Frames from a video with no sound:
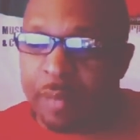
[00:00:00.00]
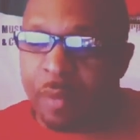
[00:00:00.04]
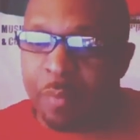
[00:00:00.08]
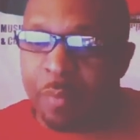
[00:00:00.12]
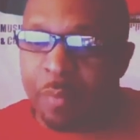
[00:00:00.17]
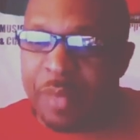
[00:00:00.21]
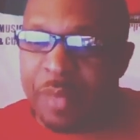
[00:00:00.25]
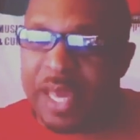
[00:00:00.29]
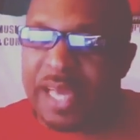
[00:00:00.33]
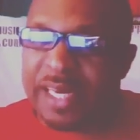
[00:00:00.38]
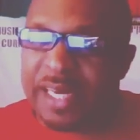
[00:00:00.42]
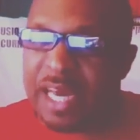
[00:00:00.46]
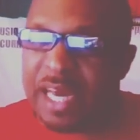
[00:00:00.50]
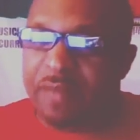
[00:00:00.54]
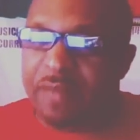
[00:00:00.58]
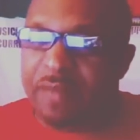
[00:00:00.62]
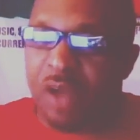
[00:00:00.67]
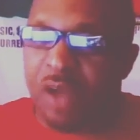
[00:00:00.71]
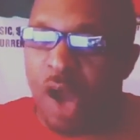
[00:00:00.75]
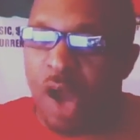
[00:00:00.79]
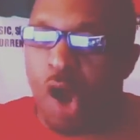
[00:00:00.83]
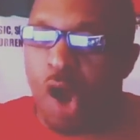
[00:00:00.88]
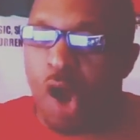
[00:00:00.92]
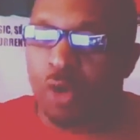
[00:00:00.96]
but Big never
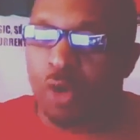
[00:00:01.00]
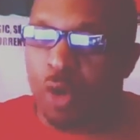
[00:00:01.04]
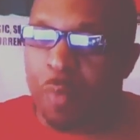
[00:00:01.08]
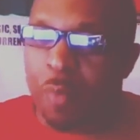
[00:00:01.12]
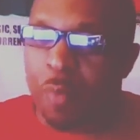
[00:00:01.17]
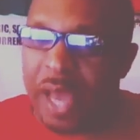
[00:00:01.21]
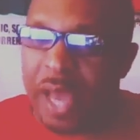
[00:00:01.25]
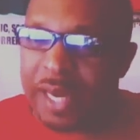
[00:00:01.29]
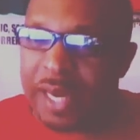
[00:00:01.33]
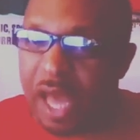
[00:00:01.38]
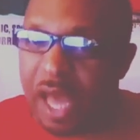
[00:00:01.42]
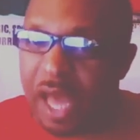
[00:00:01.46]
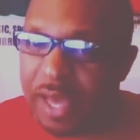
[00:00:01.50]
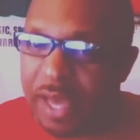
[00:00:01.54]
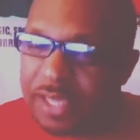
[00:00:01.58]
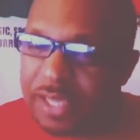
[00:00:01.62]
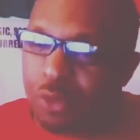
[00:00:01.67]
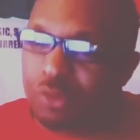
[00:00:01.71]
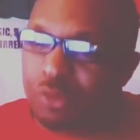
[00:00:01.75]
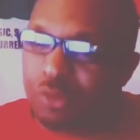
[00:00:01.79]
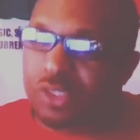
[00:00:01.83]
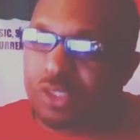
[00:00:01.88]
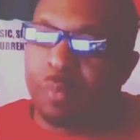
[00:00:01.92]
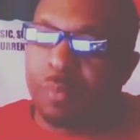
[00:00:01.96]
called nobody out. He
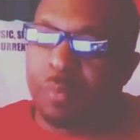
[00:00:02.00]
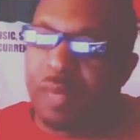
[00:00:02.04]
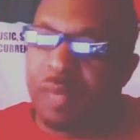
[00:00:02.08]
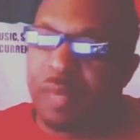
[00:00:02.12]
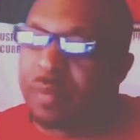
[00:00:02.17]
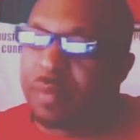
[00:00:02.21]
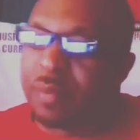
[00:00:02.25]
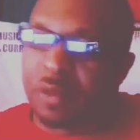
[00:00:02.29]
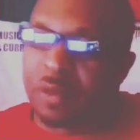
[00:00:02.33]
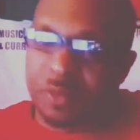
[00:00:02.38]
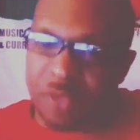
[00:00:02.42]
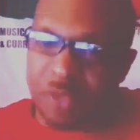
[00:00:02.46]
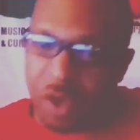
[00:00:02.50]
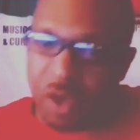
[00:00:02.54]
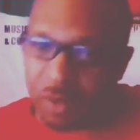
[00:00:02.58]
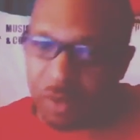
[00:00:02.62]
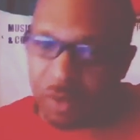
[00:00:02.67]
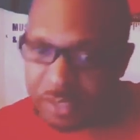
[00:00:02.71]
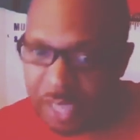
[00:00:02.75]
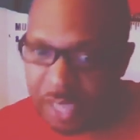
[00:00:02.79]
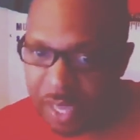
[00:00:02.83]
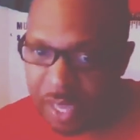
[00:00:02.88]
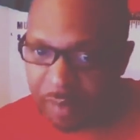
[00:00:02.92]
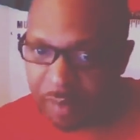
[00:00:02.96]
threw subliminals all the
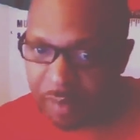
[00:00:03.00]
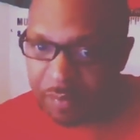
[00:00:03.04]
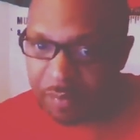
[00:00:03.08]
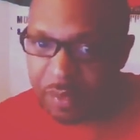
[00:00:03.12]
time.